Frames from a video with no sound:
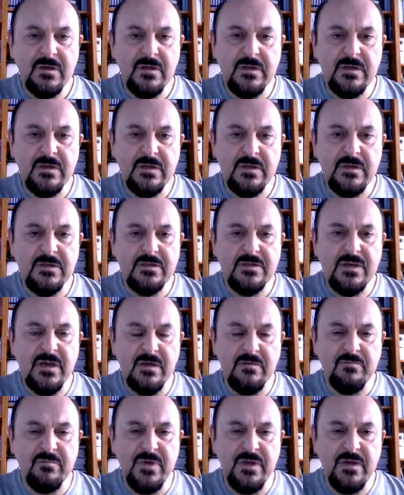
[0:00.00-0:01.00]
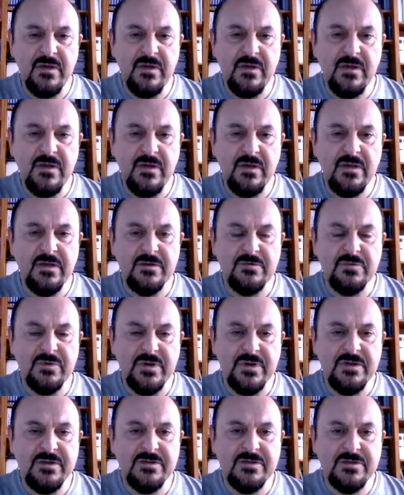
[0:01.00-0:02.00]
It can be
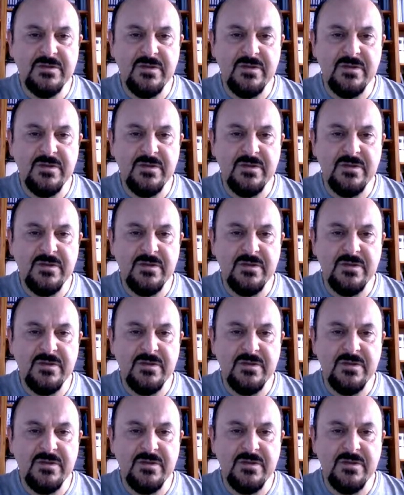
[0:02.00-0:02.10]
increased